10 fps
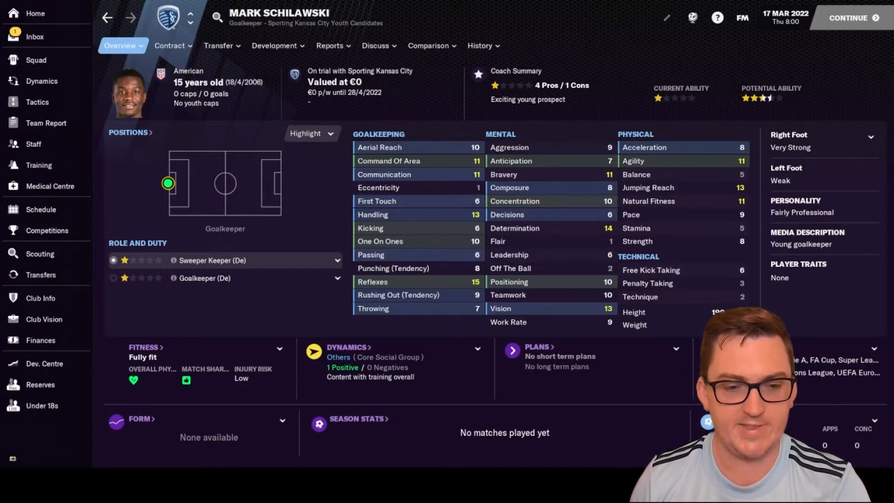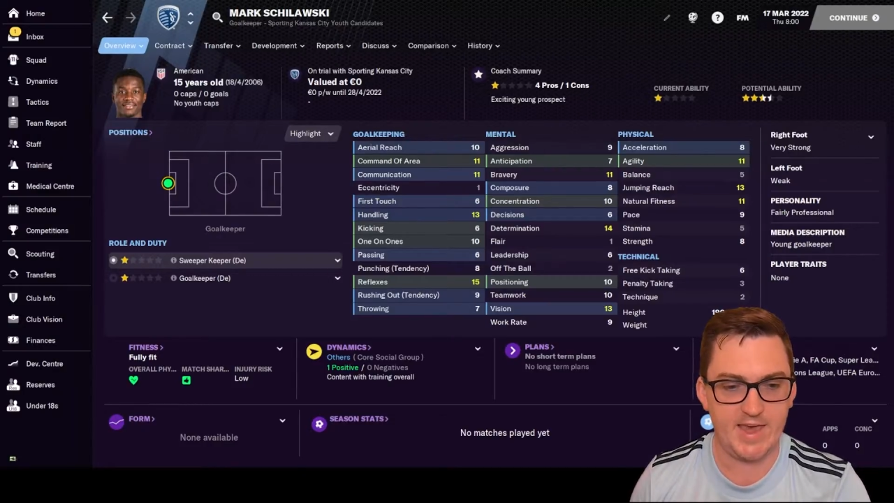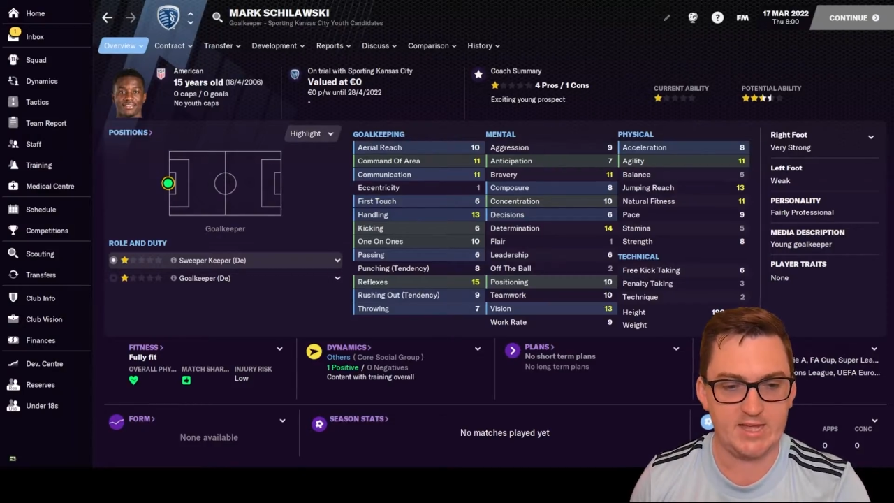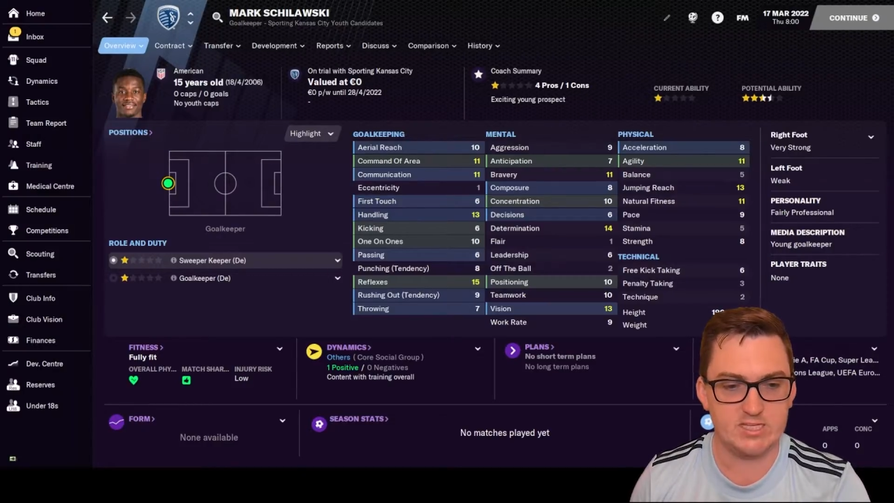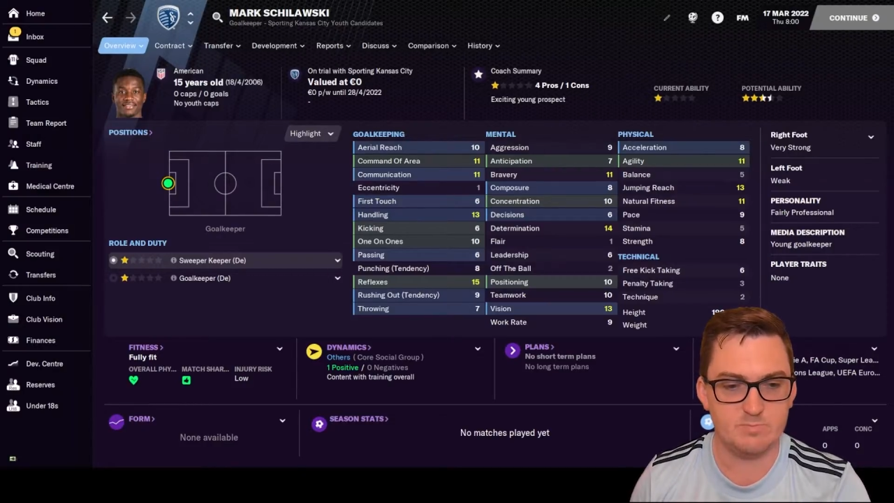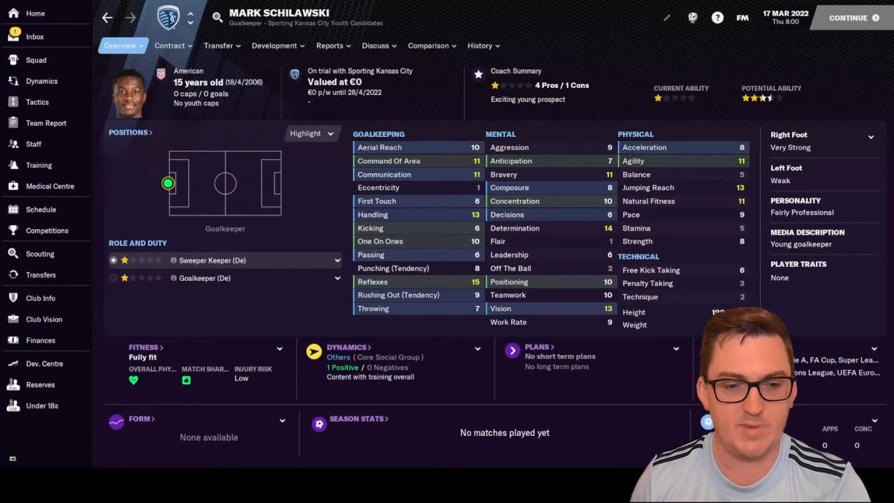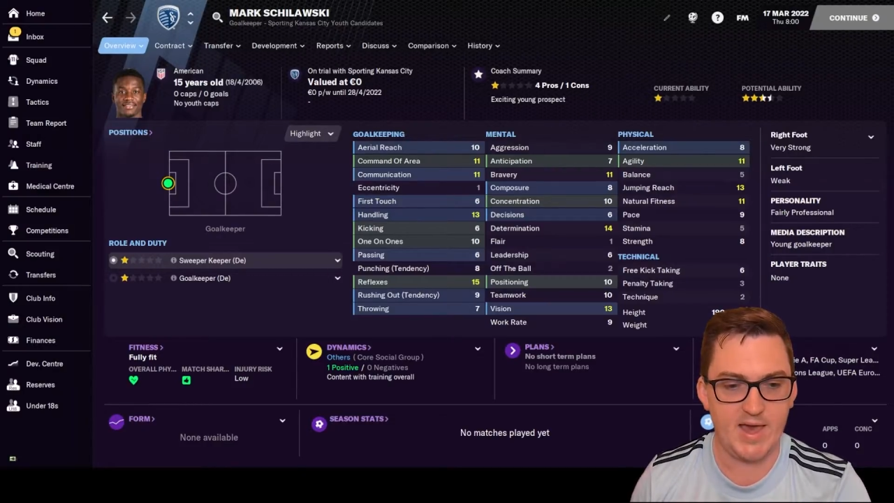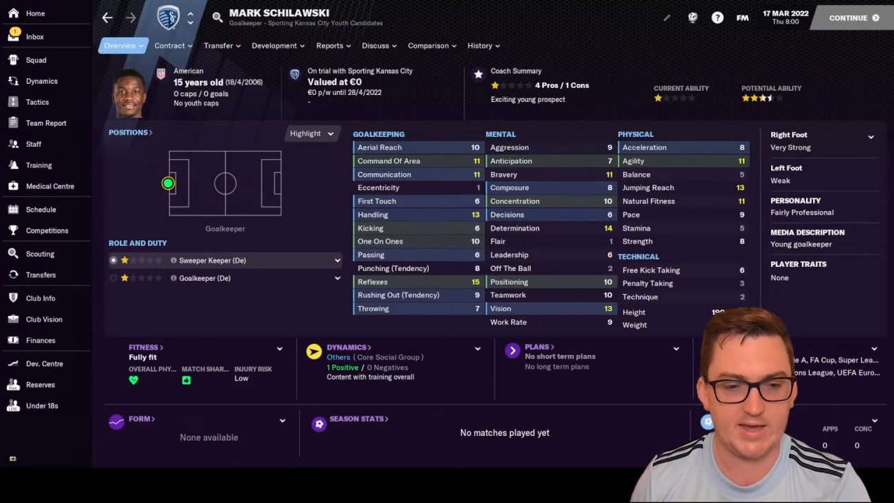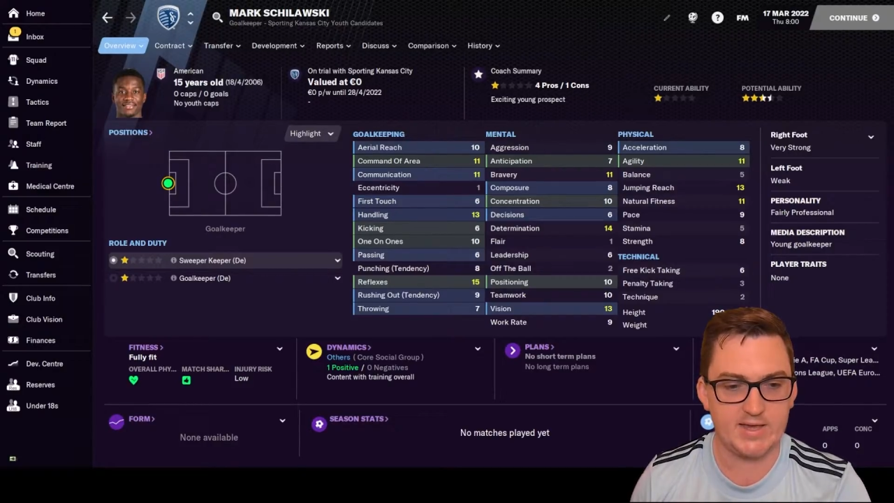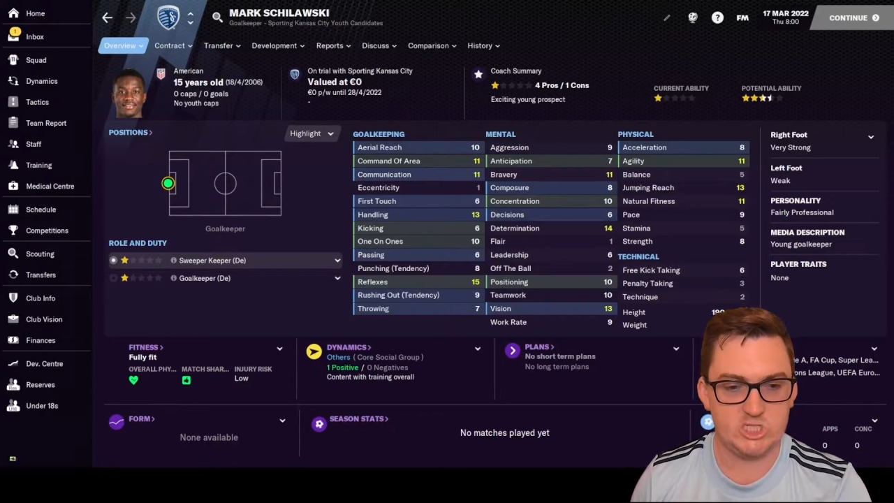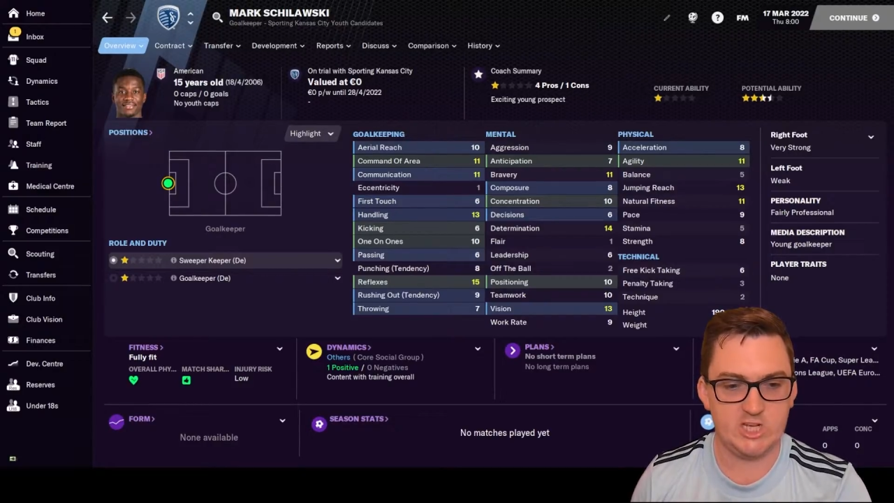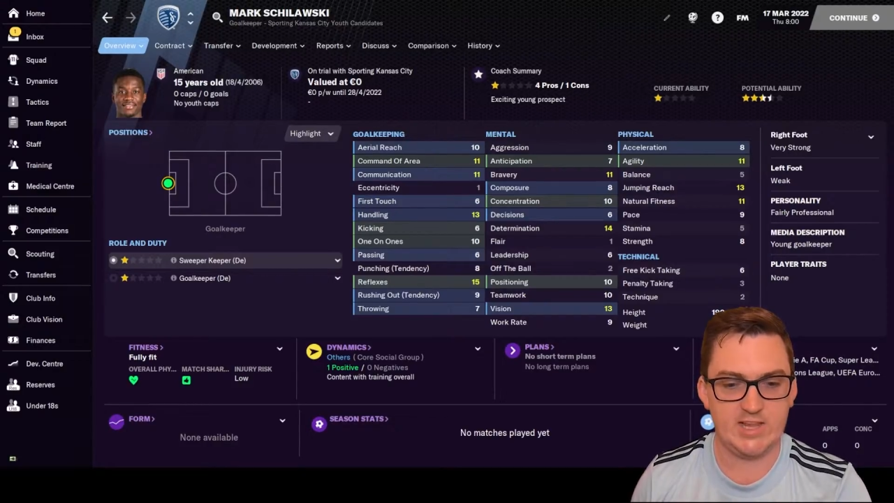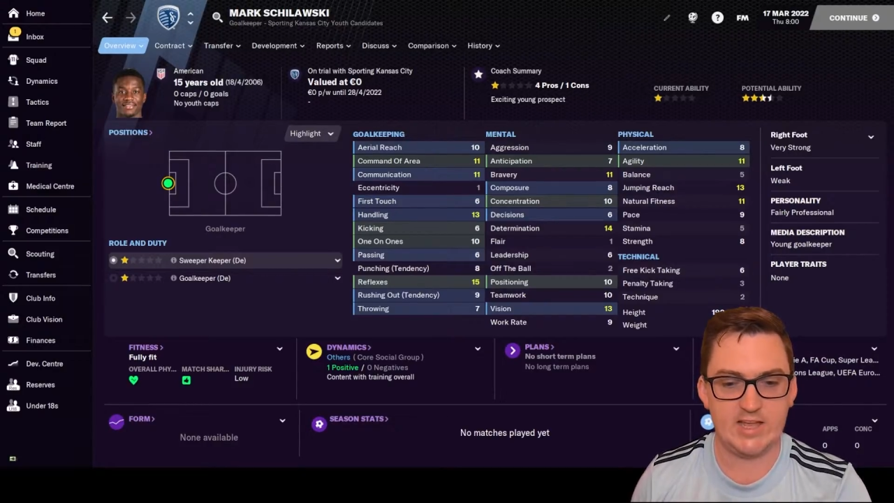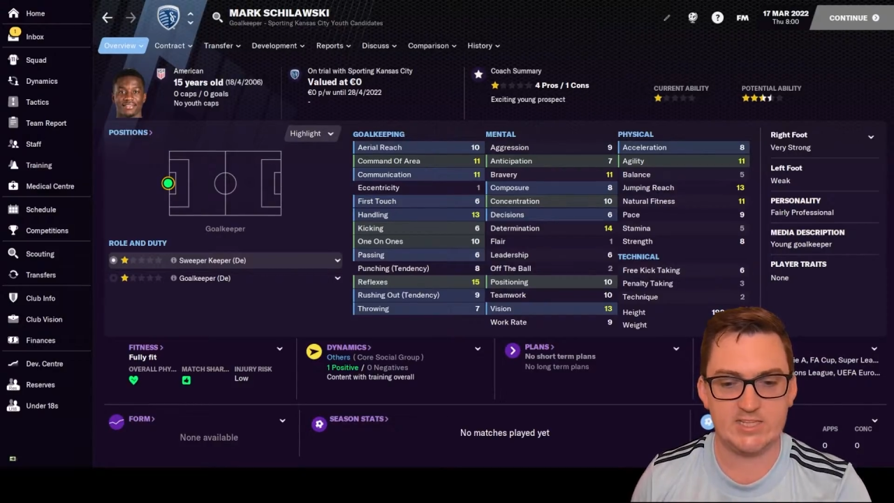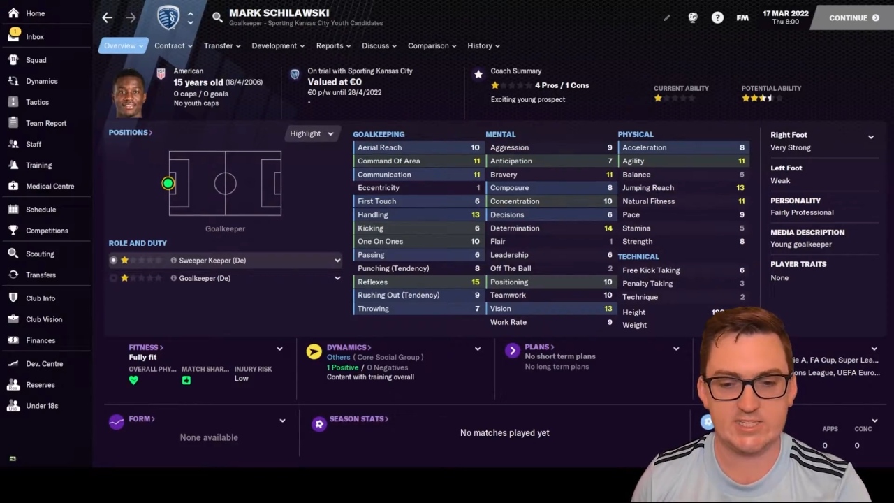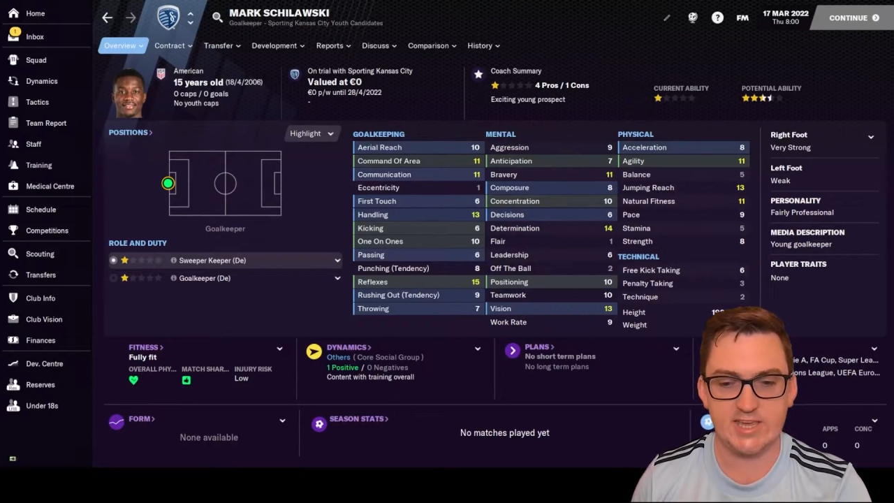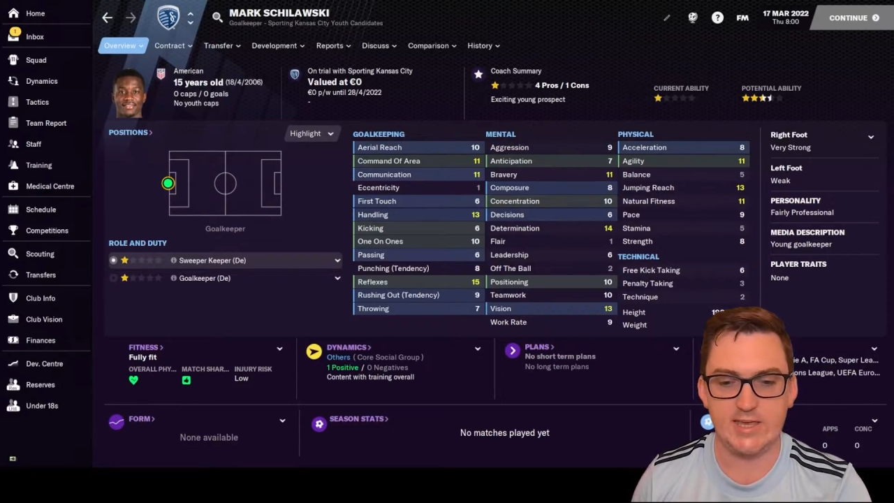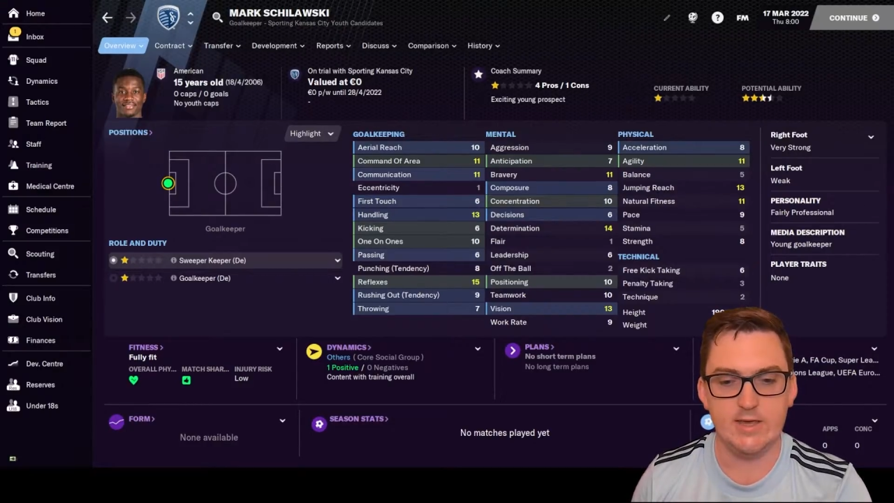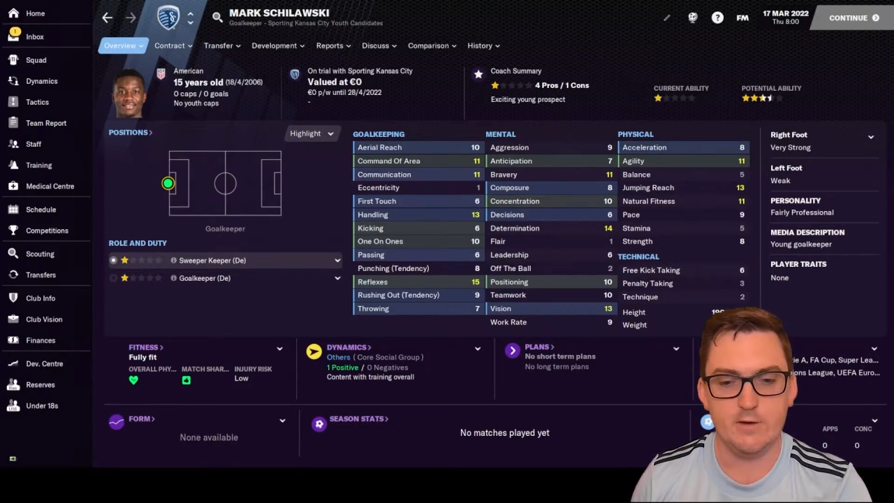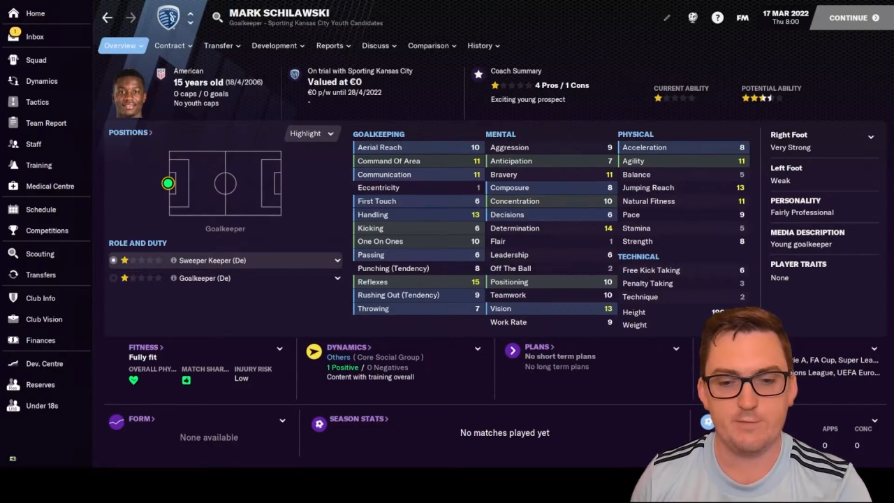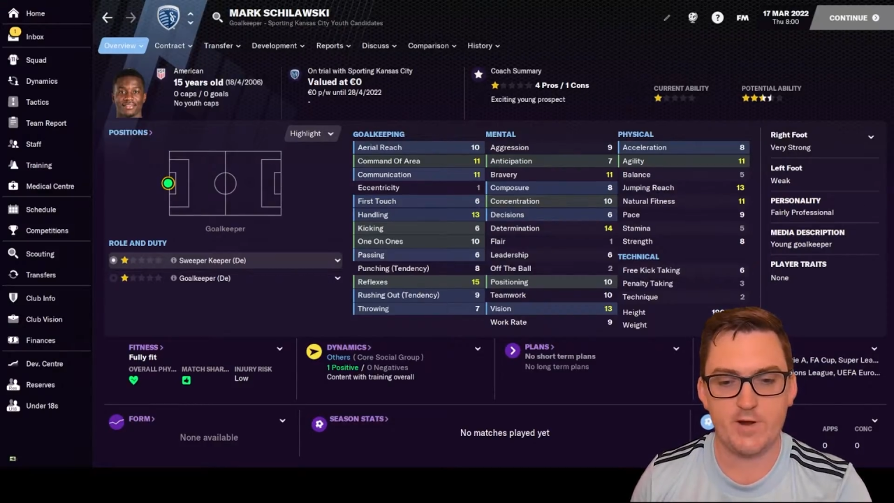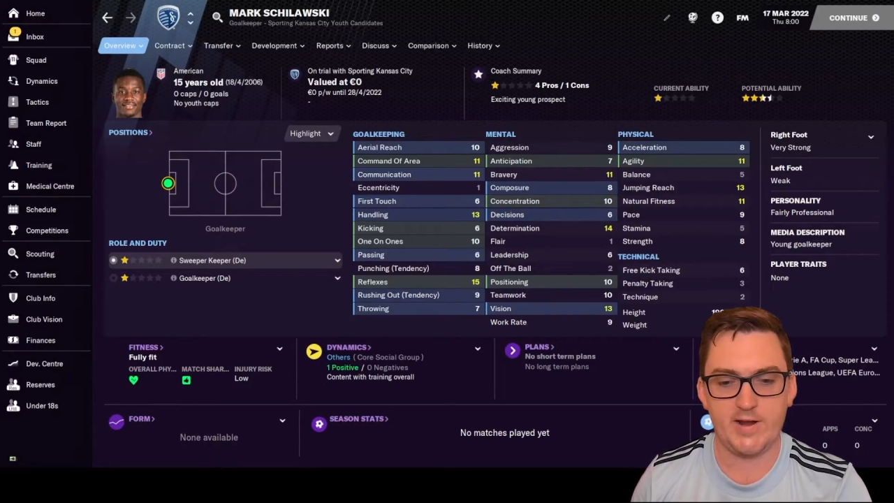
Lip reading: and that is Mark Chalaski.